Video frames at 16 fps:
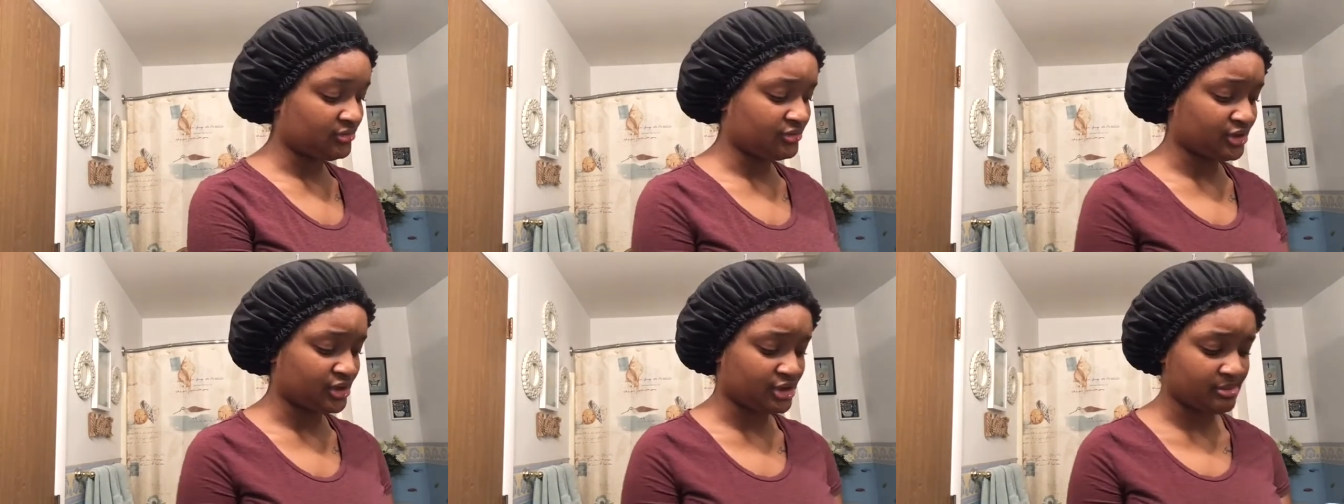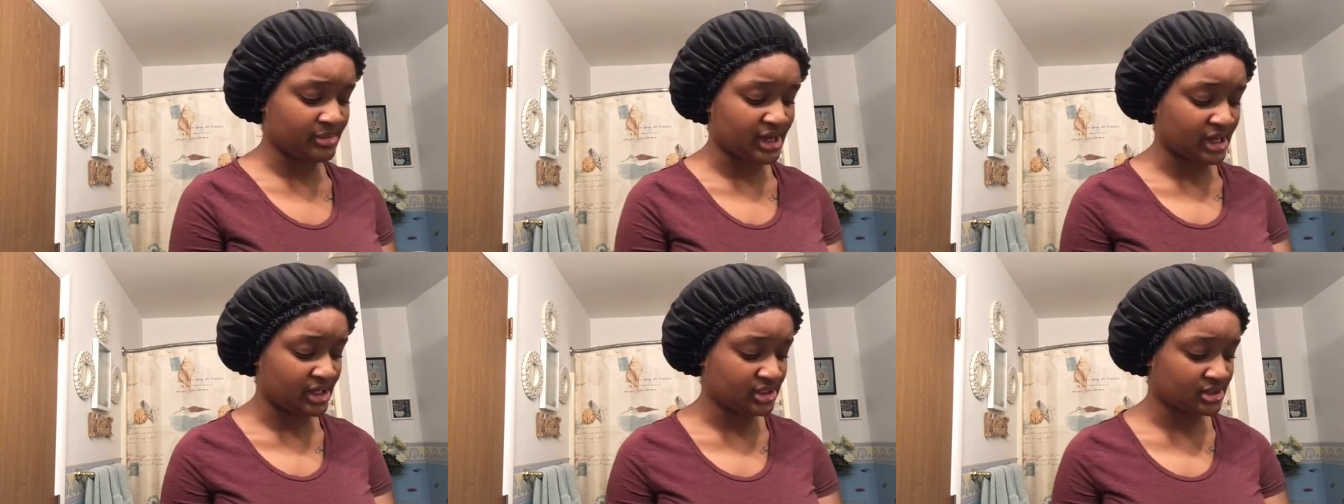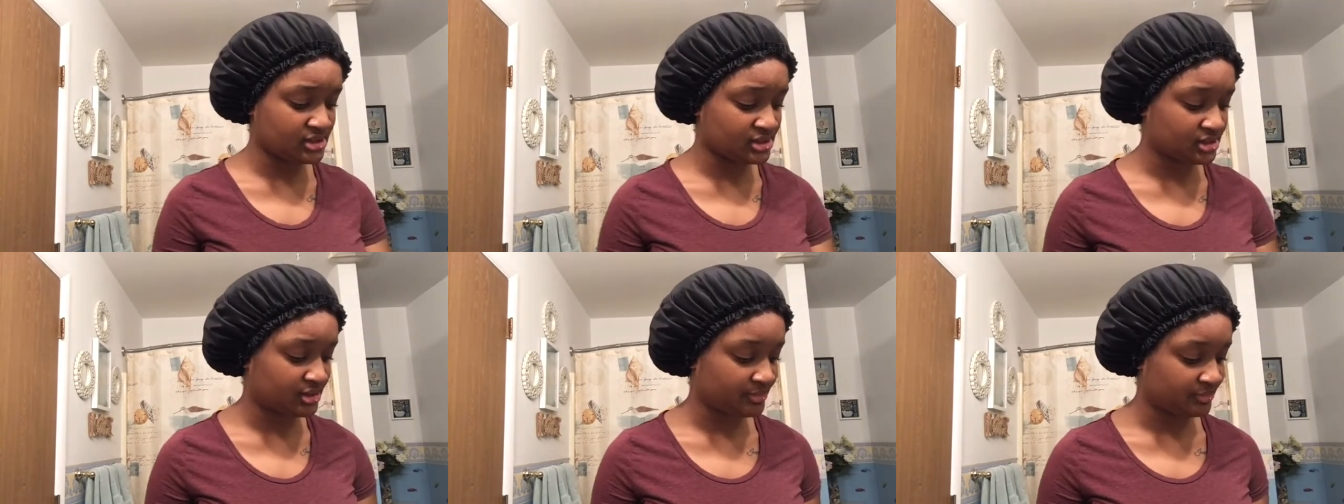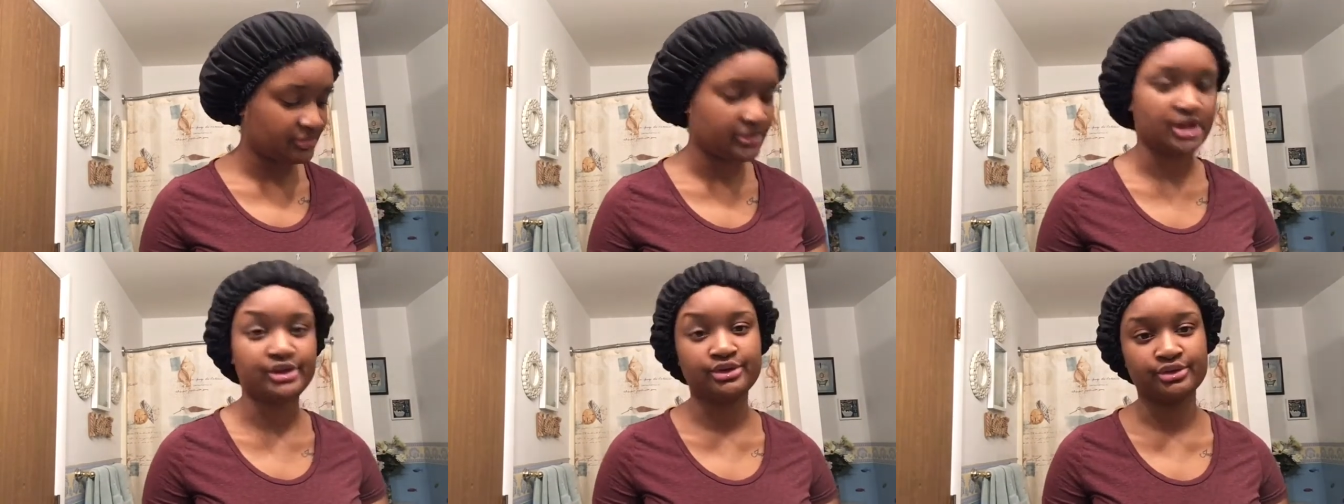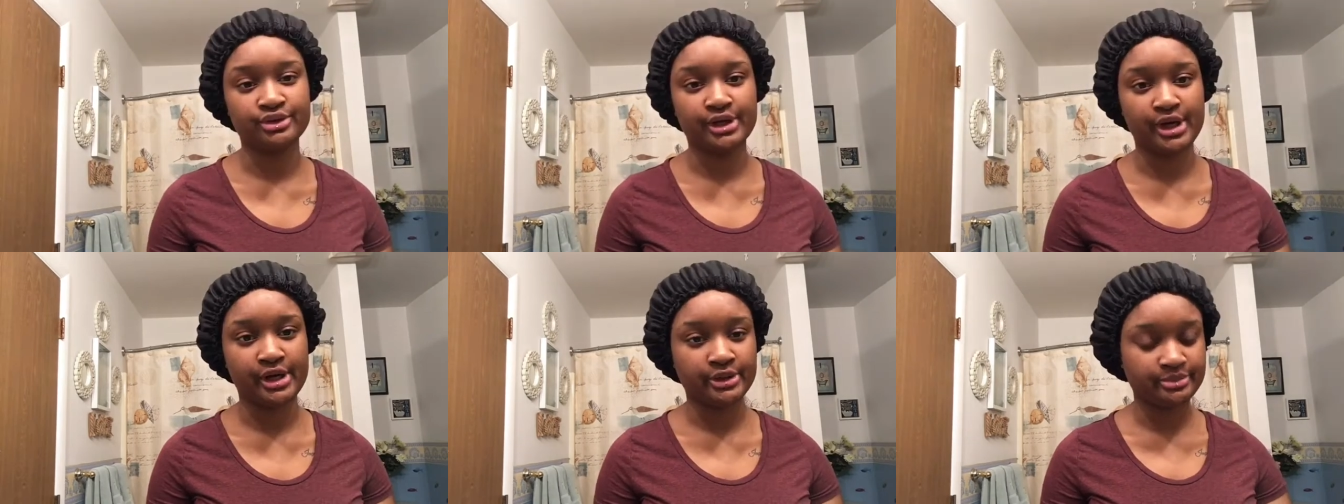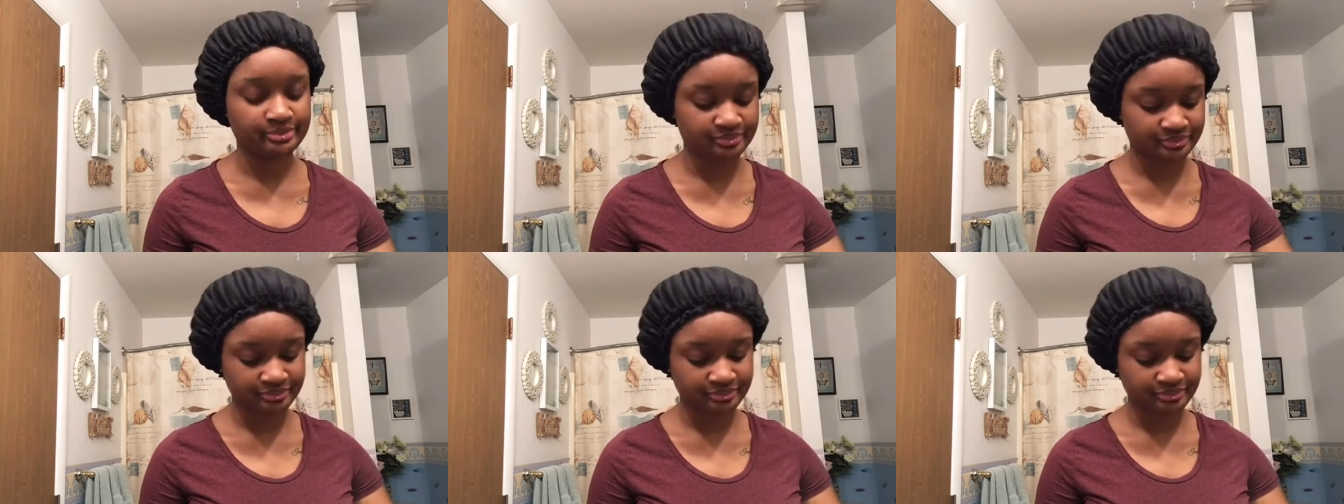for your mask, and you'll know.